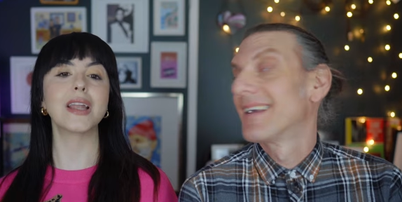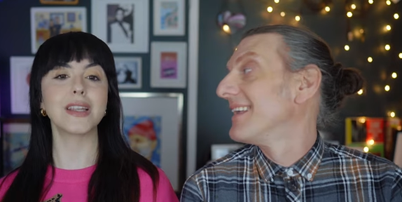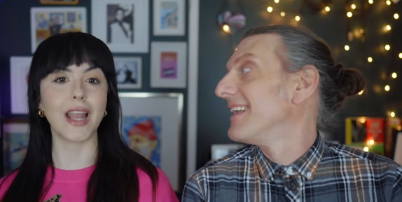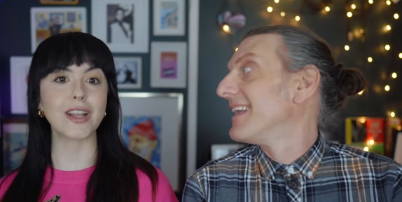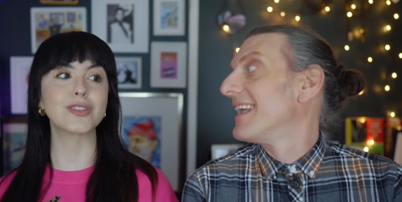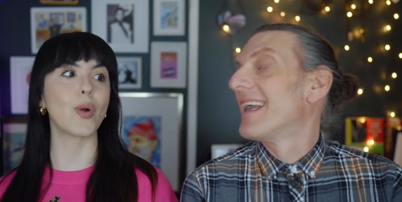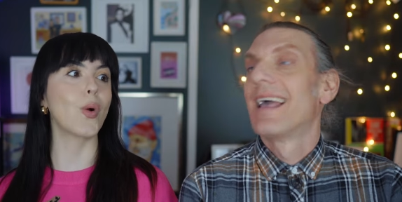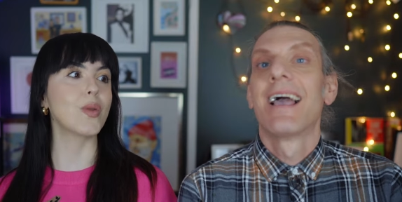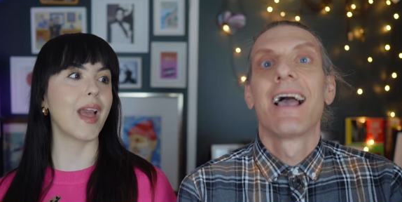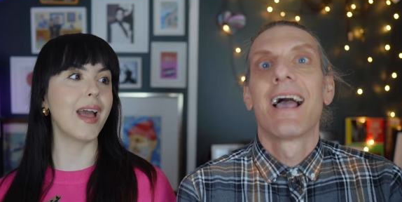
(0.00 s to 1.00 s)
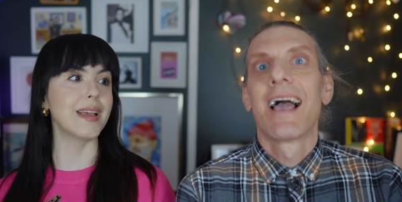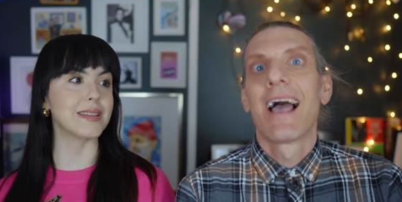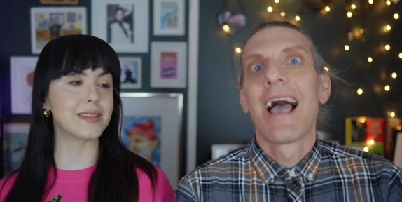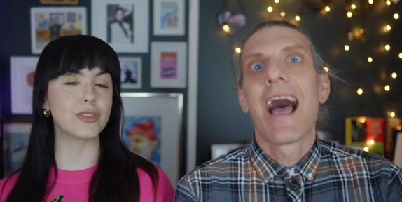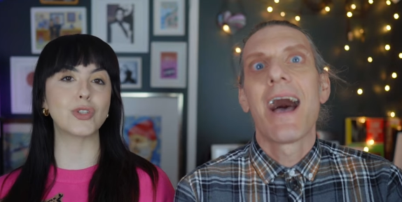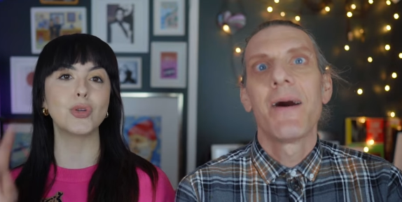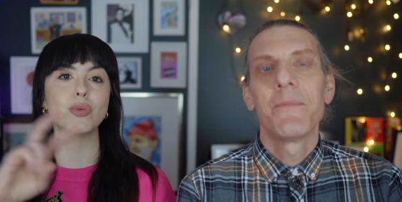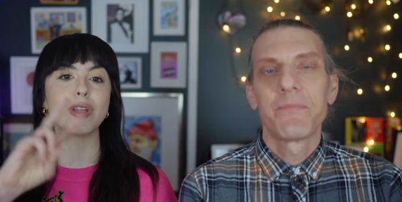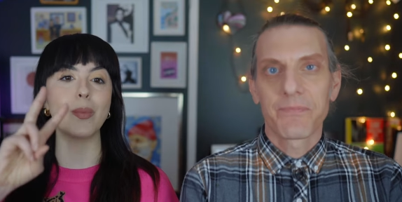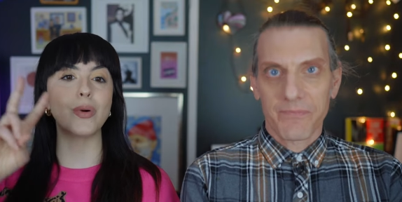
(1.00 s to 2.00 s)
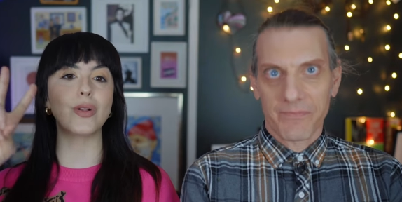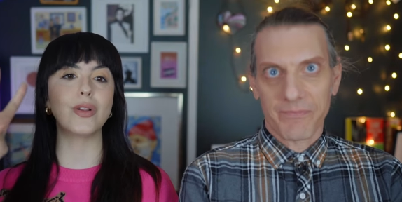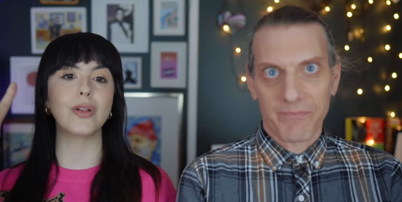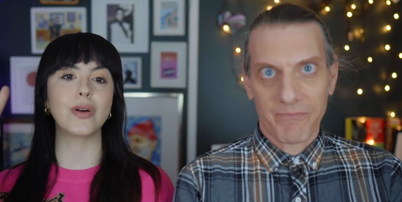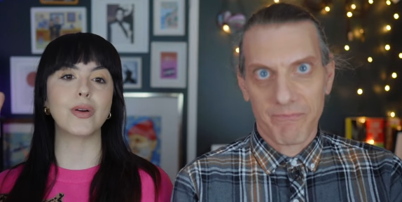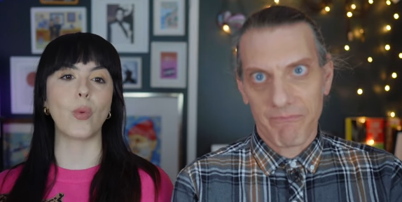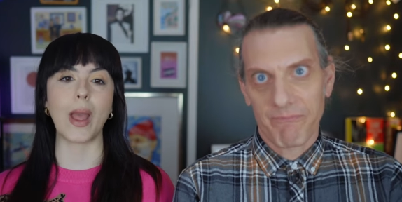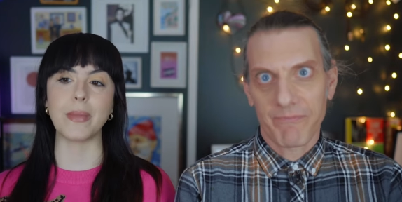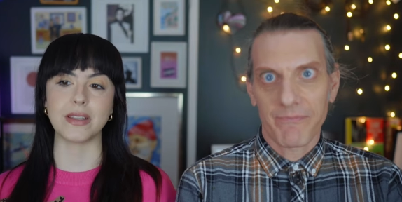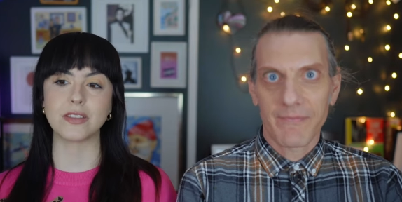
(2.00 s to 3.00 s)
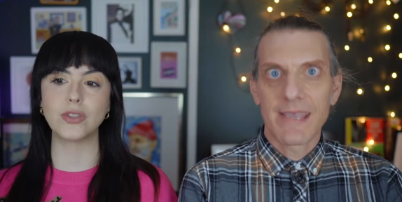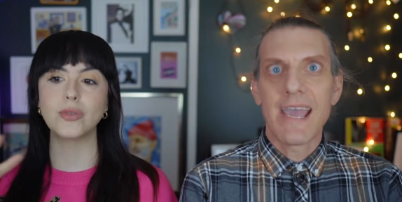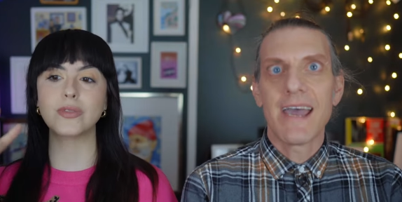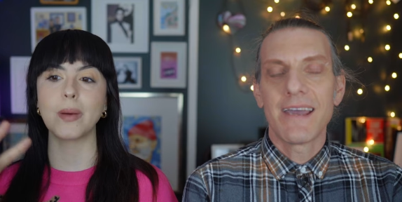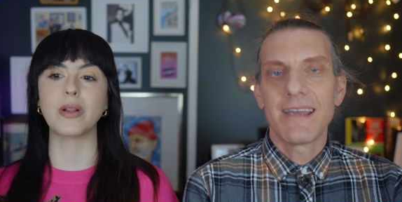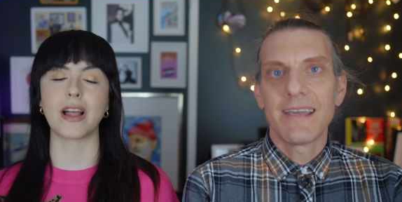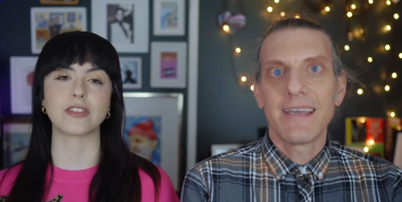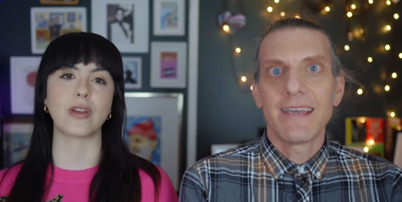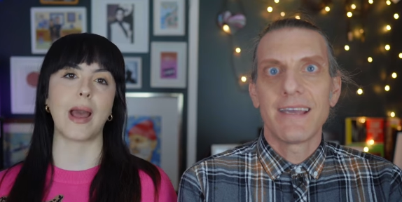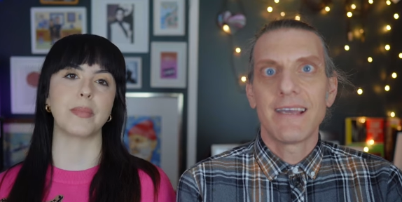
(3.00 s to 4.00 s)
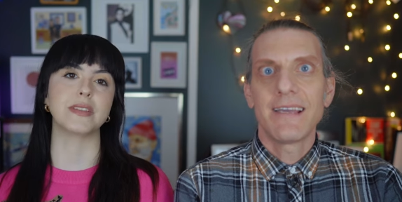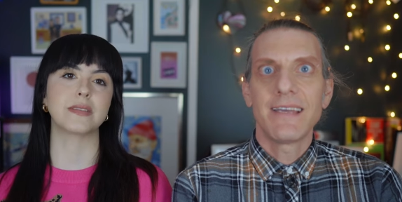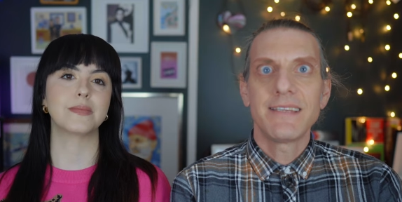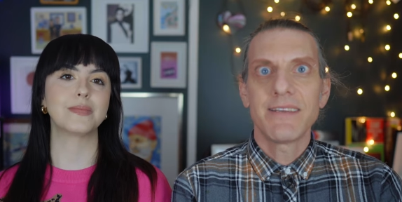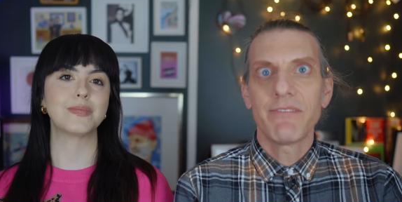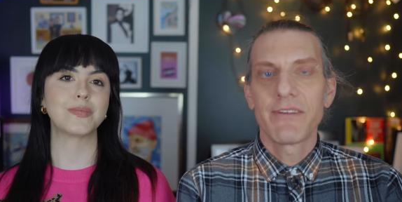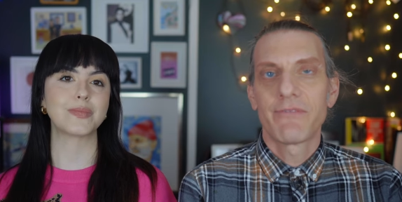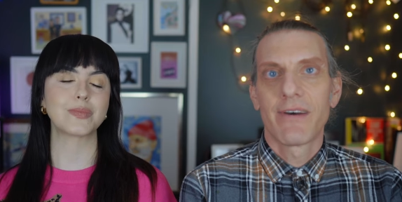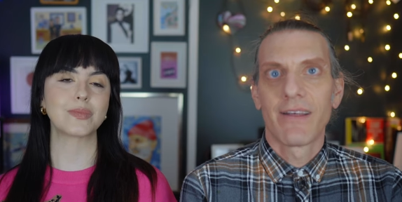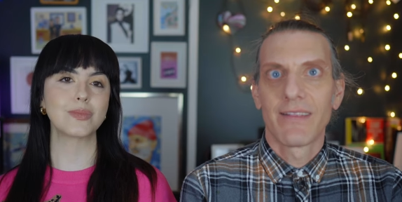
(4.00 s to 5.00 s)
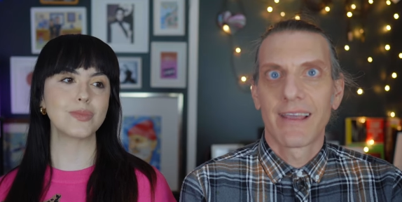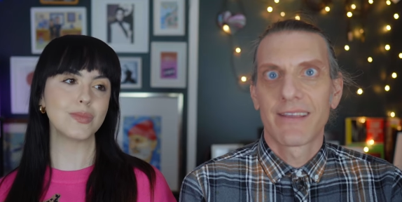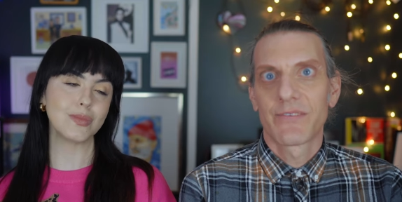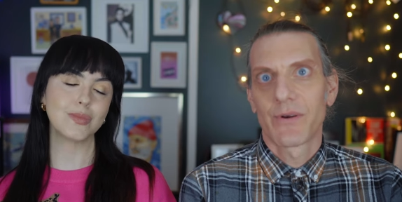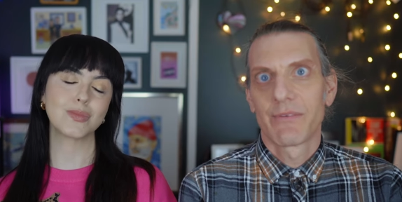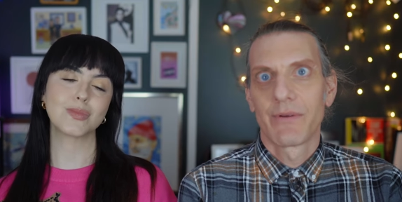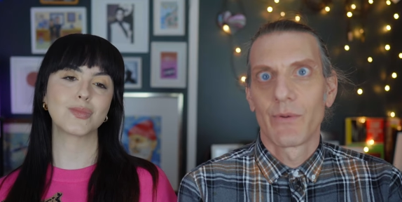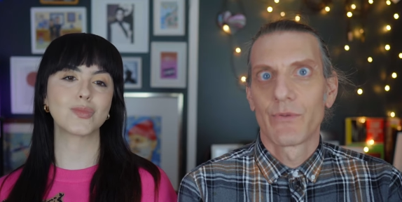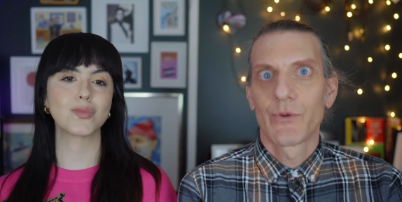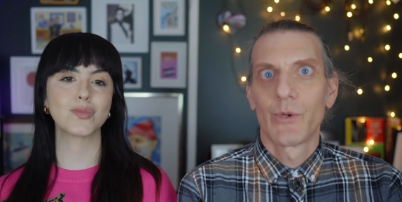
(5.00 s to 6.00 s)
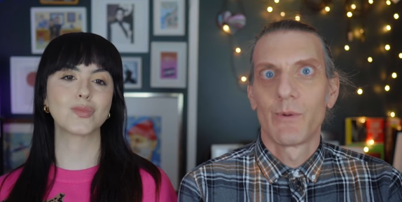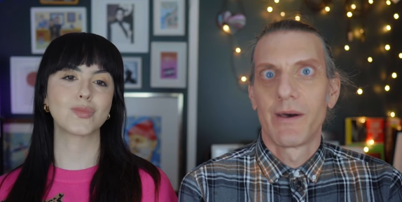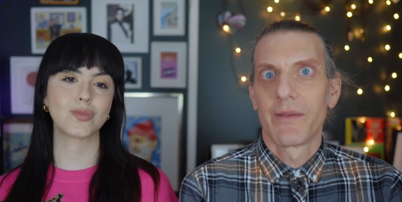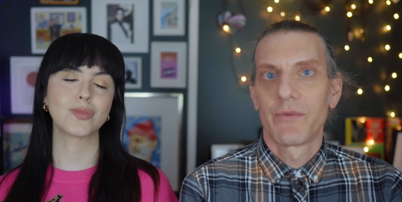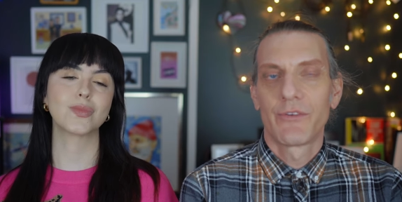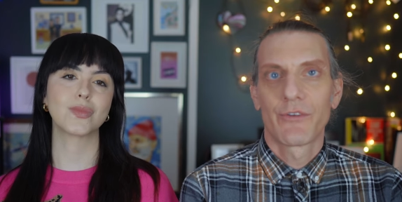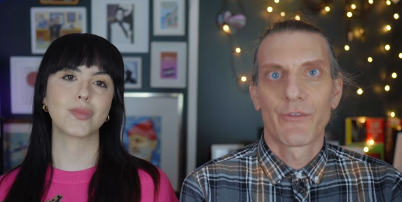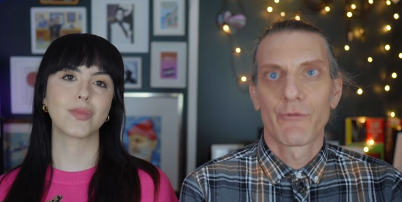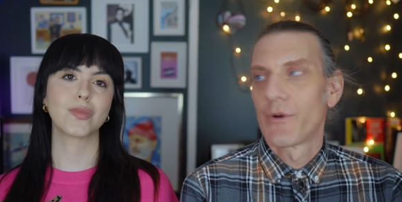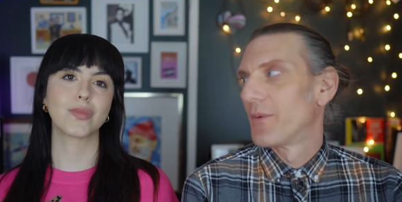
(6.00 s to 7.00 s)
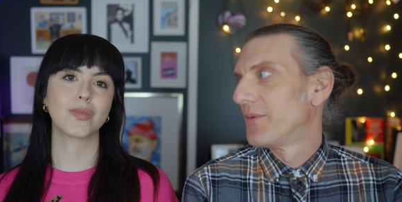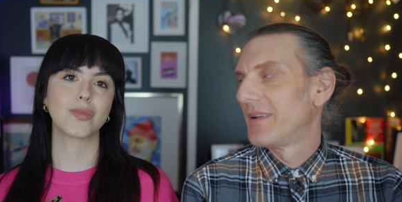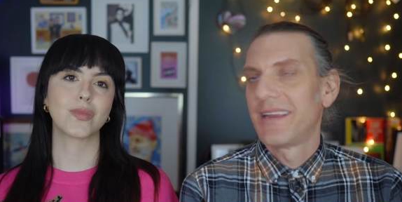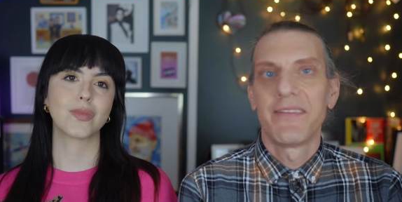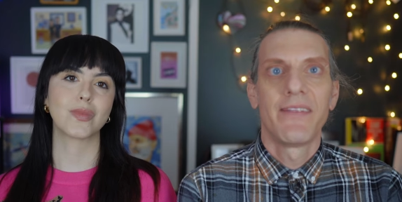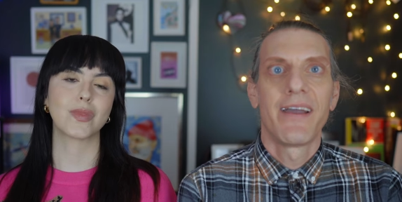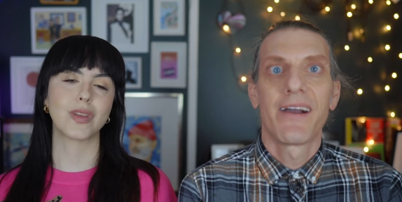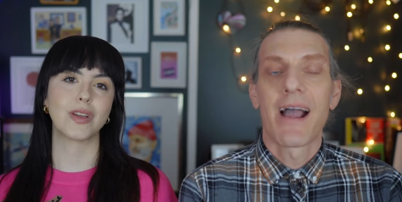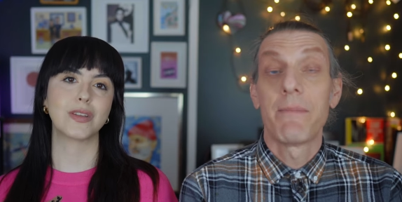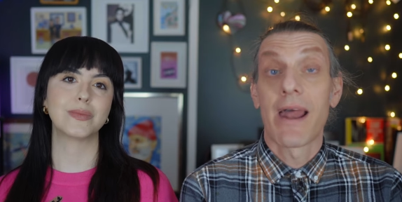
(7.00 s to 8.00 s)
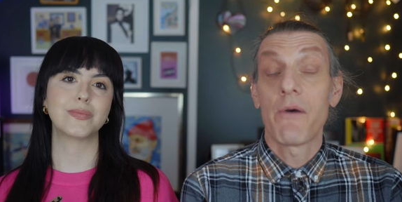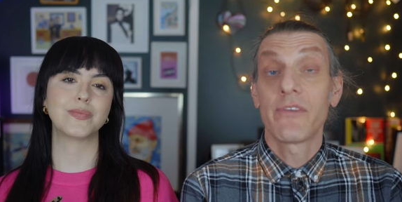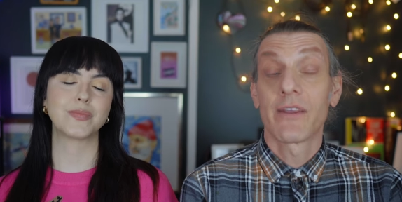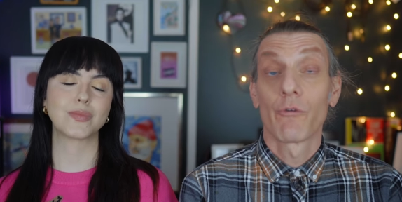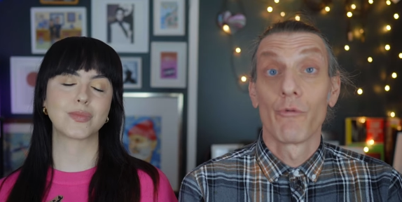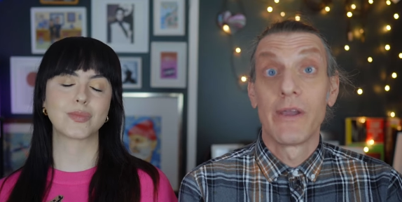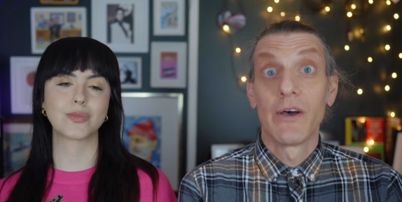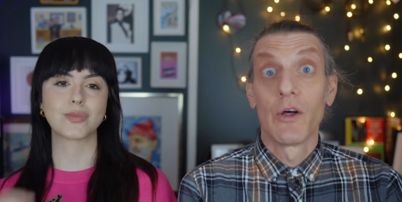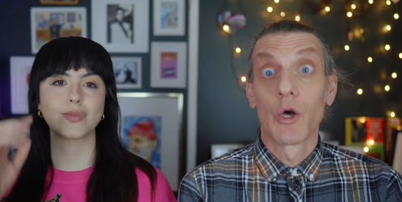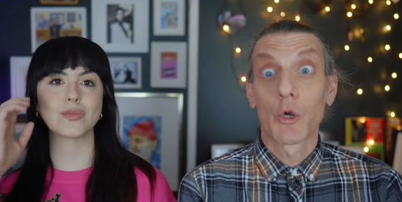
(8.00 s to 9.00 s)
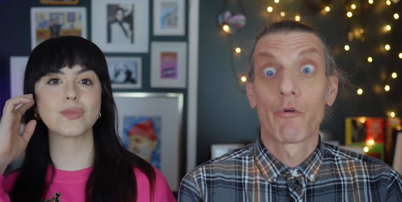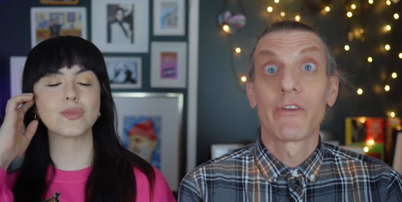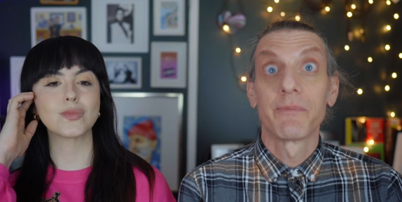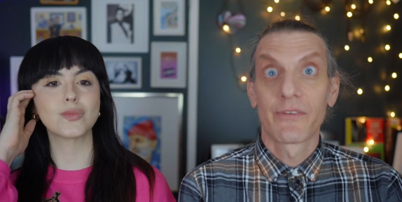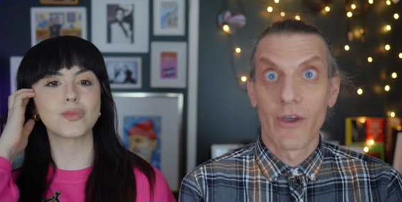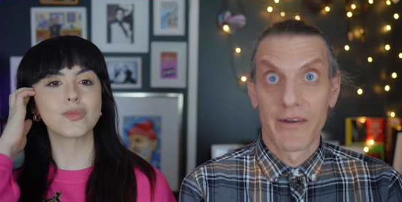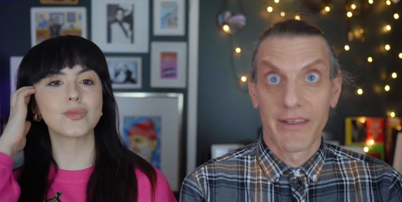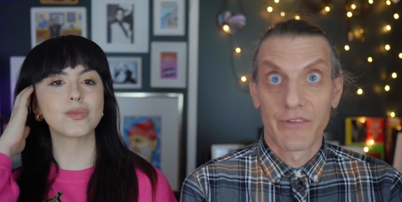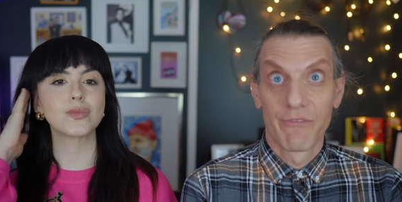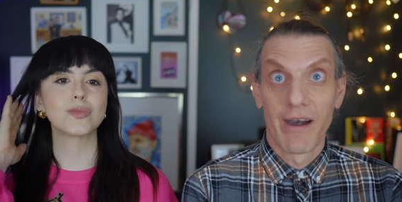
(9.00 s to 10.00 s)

Speaker 1: And an extra, oh, yes. Um, Two um, double whammies, two yeah, double extra happies.
Speaker 2: It definitely felt like sort of an old school one that was just thrown in there. I mean, I was getting real Christmas contest